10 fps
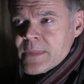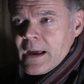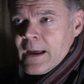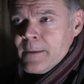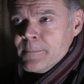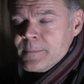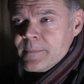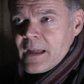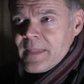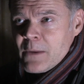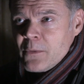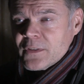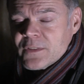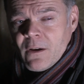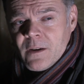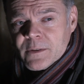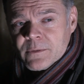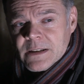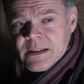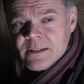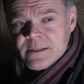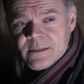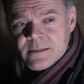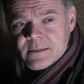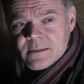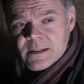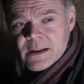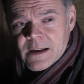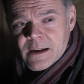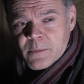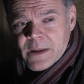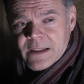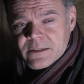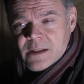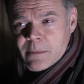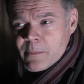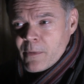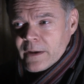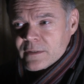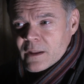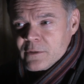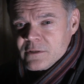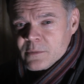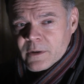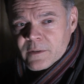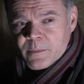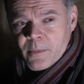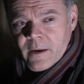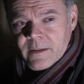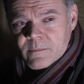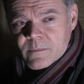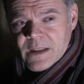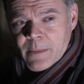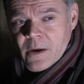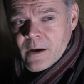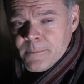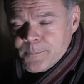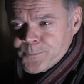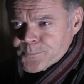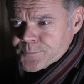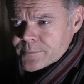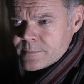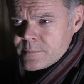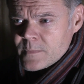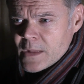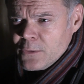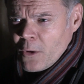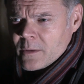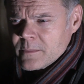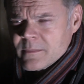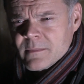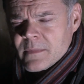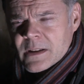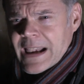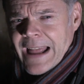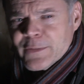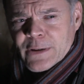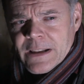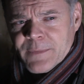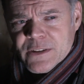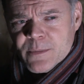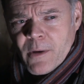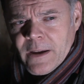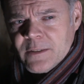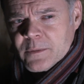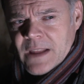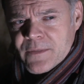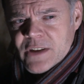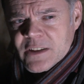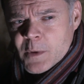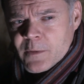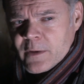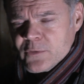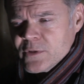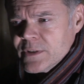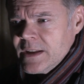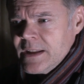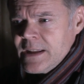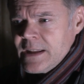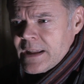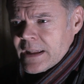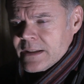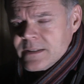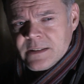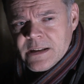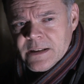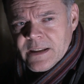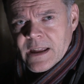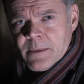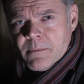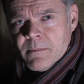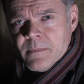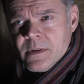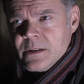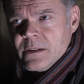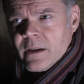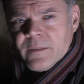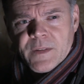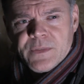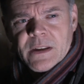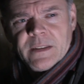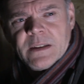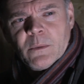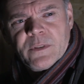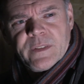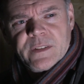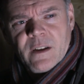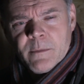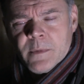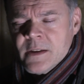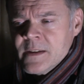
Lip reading: And that was the start of it, really. We had a couple of bikes loaned to us by Yamaha. Not classically adventure bikes, it was an FJ 1200 and a TDM 950, I think it was at the time.